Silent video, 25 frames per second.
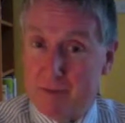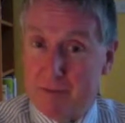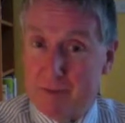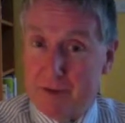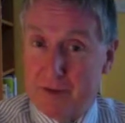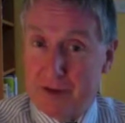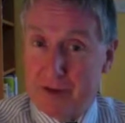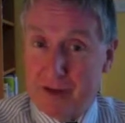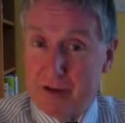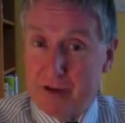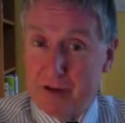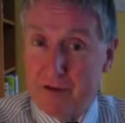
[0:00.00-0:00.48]

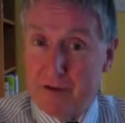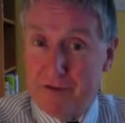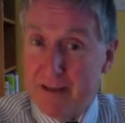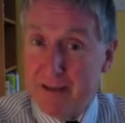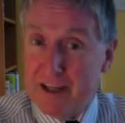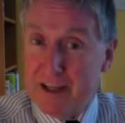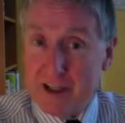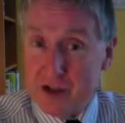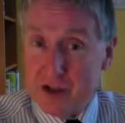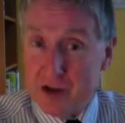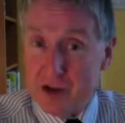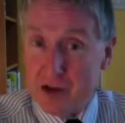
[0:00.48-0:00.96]
that you
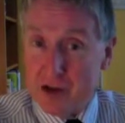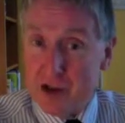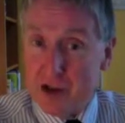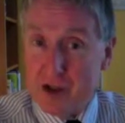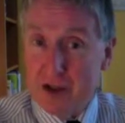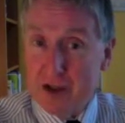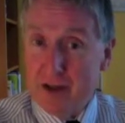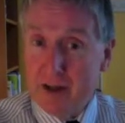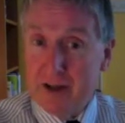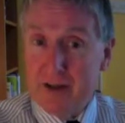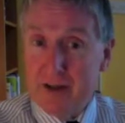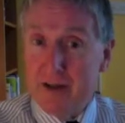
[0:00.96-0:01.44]
finish.
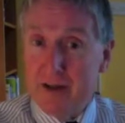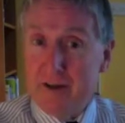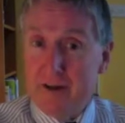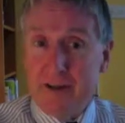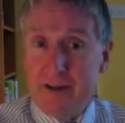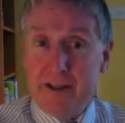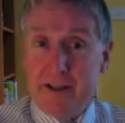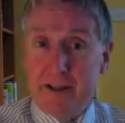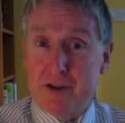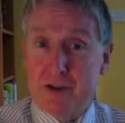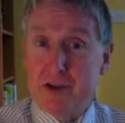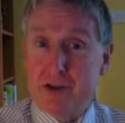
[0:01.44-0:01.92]

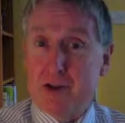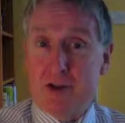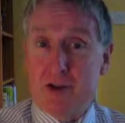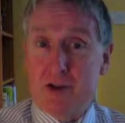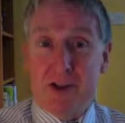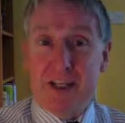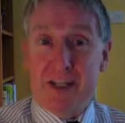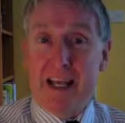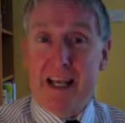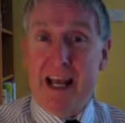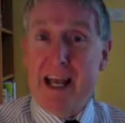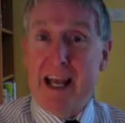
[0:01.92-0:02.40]
It's just
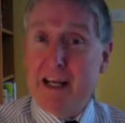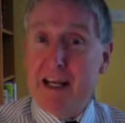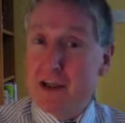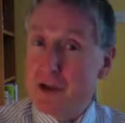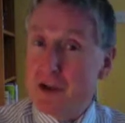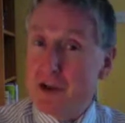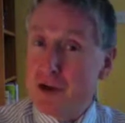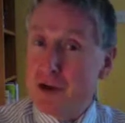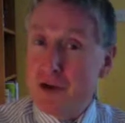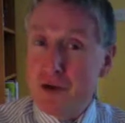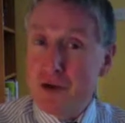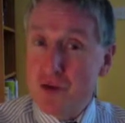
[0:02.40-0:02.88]
the
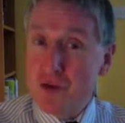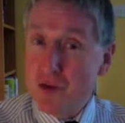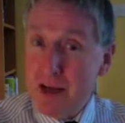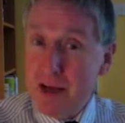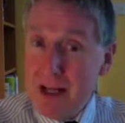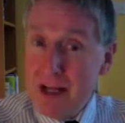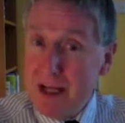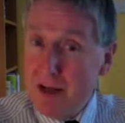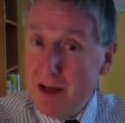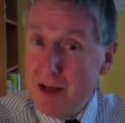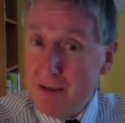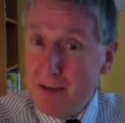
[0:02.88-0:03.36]

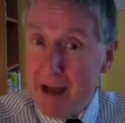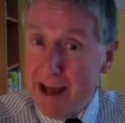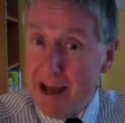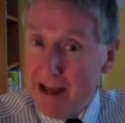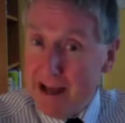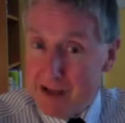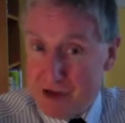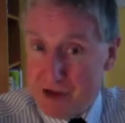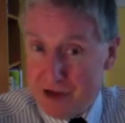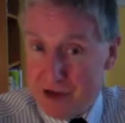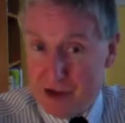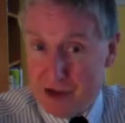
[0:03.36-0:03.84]
extreme
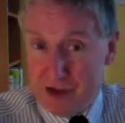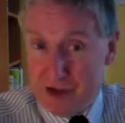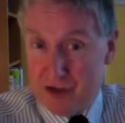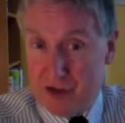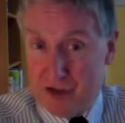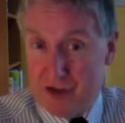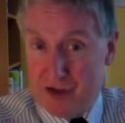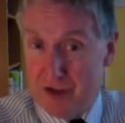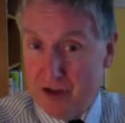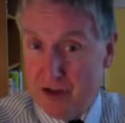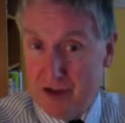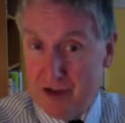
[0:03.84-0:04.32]

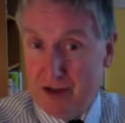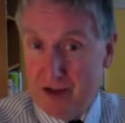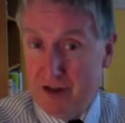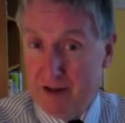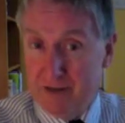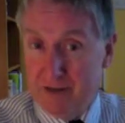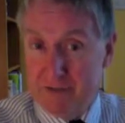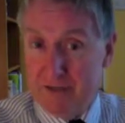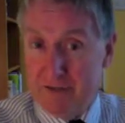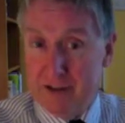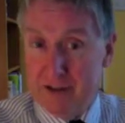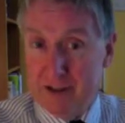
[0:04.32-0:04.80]
edge of
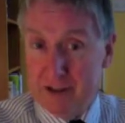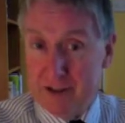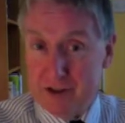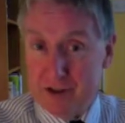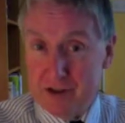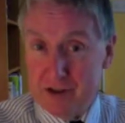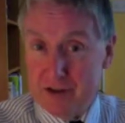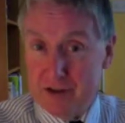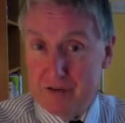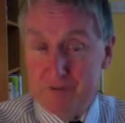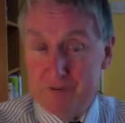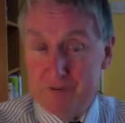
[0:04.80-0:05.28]
finishing.